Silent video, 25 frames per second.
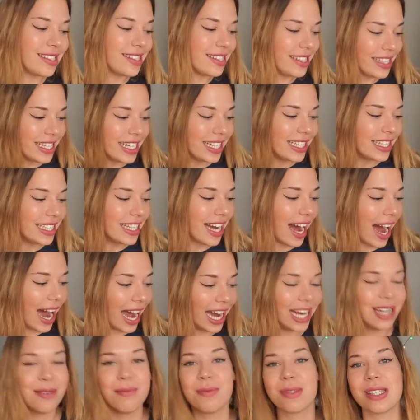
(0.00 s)
seeing the
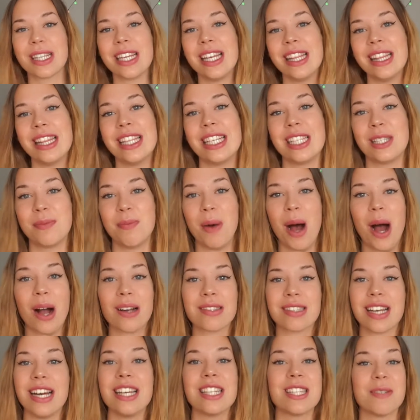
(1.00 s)
items in this box.
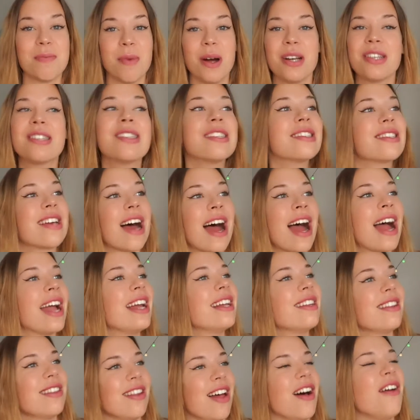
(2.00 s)
box as much as
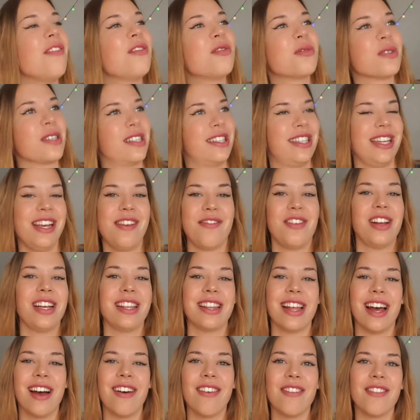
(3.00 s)
I loved receiving
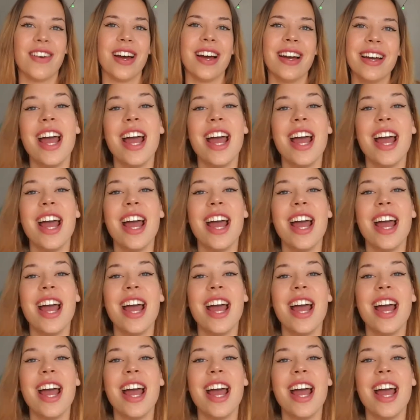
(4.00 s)
them.